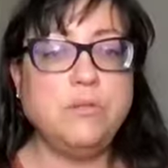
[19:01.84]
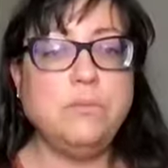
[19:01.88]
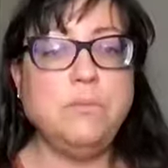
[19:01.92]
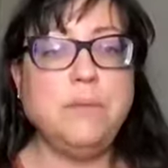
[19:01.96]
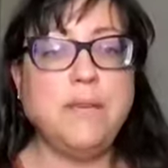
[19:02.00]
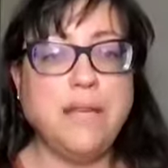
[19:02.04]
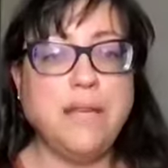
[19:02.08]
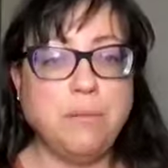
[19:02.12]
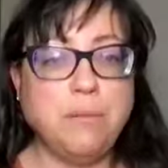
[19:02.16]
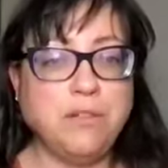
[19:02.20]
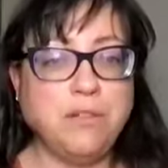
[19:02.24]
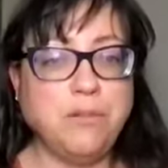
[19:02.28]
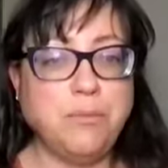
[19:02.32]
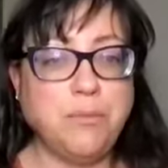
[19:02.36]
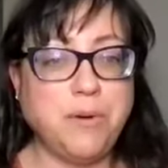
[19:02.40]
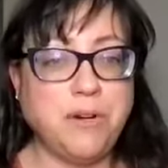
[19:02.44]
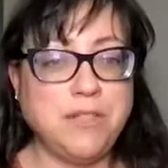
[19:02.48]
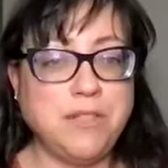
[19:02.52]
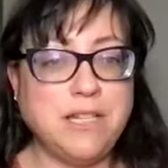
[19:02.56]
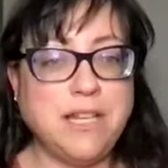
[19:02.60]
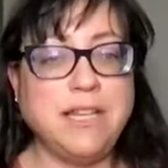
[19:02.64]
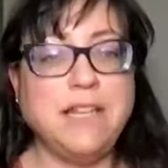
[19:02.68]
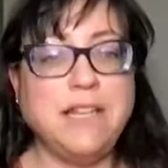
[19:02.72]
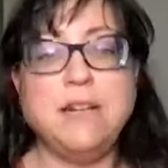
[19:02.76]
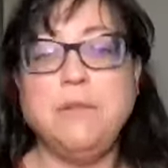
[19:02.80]
be able to
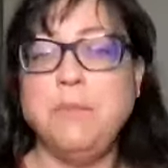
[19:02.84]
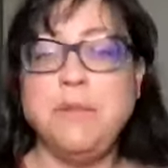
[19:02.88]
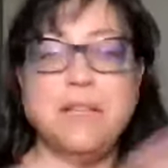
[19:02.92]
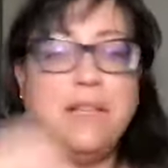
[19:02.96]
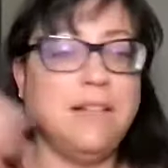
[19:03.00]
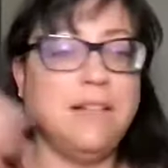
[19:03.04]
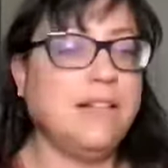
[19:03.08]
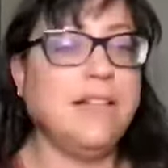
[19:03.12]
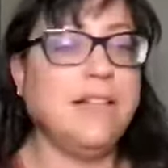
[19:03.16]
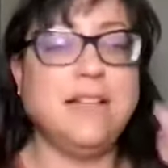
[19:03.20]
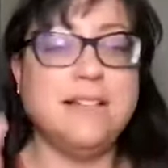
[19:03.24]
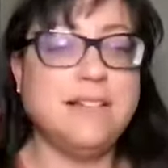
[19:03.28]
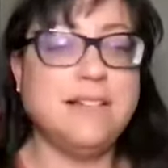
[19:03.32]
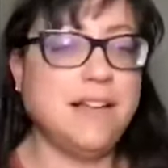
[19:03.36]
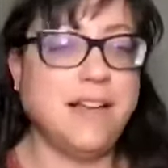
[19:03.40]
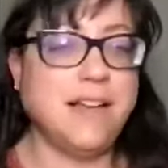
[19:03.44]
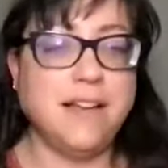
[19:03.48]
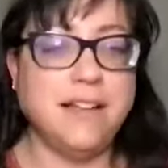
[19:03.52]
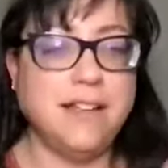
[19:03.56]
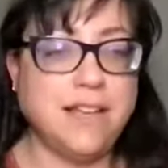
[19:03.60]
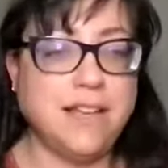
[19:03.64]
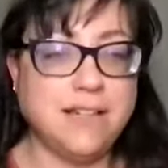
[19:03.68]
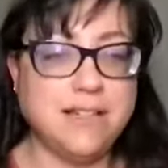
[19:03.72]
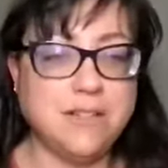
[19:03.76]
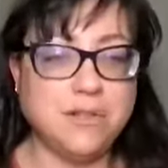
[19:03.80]
partake in a meal. Like it's
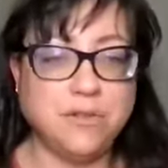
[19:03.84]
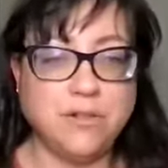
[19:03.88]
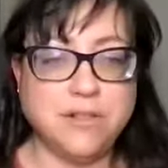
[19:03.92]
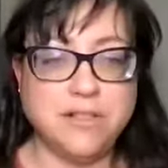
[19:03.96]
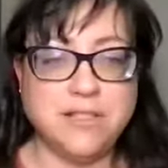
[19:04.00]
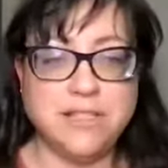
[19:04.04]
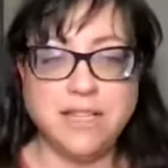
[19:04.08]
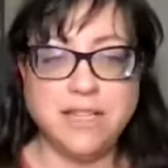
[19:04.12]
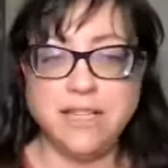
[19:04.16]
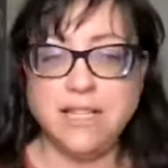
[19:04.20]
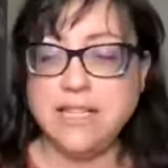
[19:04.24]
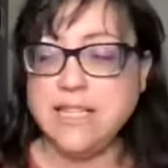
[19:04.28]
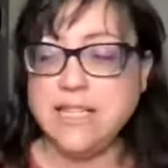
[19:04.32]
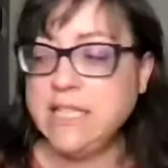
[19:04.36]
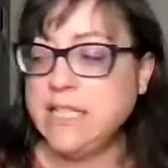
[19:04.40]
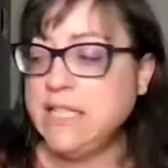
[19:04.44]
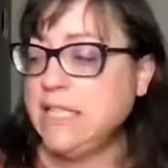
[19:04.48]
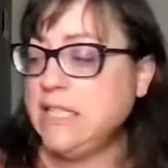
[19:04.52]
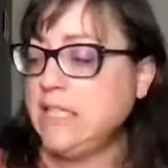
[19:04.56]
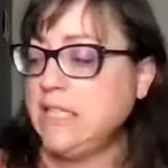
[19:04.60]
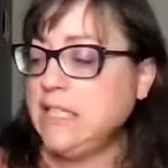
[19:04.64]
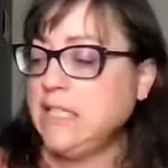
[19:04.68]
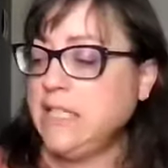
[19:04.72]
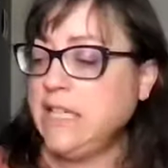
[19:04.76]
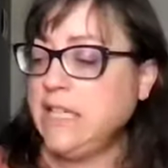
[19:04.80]
kind of that sort of thing.
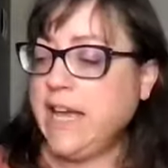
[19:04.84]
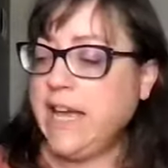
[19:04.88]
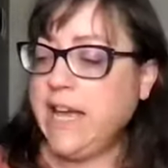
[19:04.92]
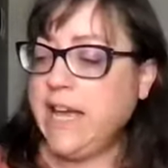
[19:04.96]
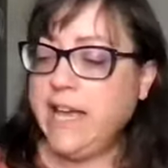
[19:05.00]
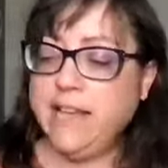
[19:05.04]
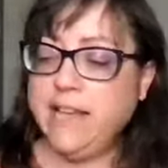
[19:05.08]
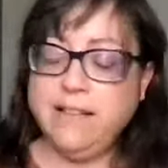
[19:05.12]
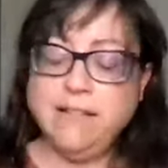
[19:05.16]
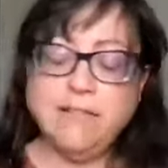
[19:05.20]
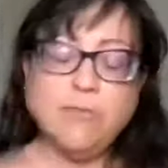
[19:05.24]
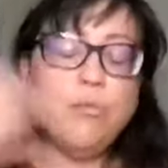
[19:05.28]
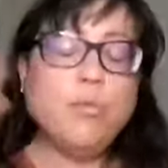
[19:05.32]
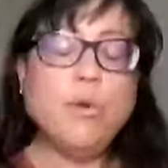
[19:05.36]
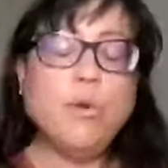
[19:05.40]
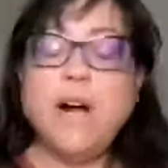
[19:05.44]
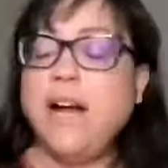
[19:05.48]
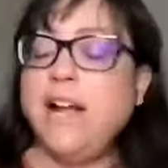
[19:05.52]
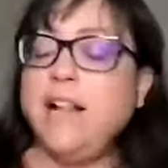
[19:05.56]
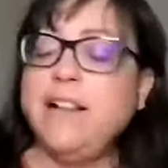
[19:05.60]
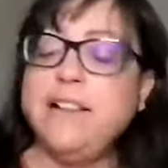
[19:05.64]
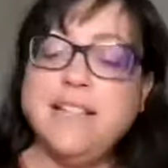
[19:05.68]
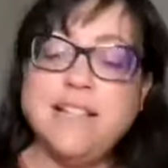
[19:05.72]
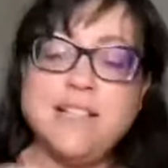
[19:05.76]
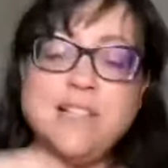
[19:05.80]
Mm-hmm. And
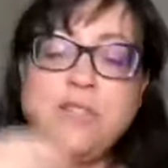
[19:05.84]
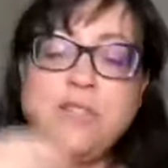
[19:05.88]
while it's